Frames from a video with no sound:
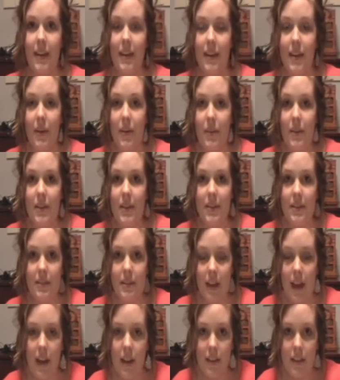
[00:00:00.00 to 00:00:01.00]
You know, they just
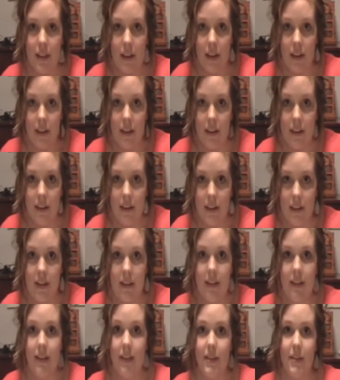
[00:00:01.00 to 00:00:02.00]
sat there.
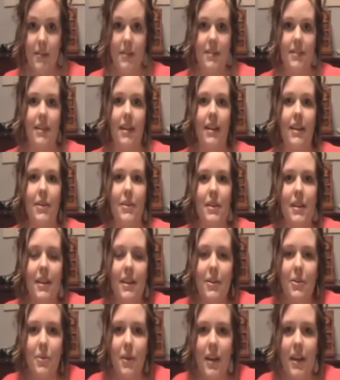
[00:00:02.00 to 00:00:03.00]
It's like you could
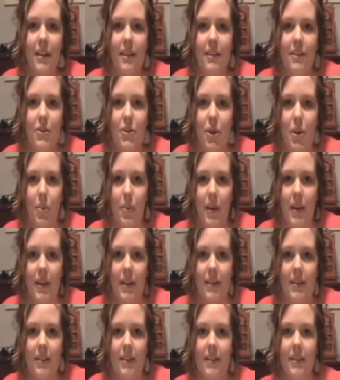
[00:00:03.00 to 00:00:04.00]
hear crickets
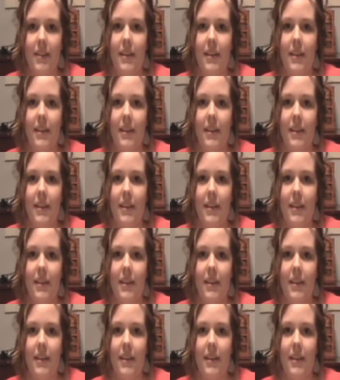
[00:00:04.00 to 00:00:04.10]
chirping.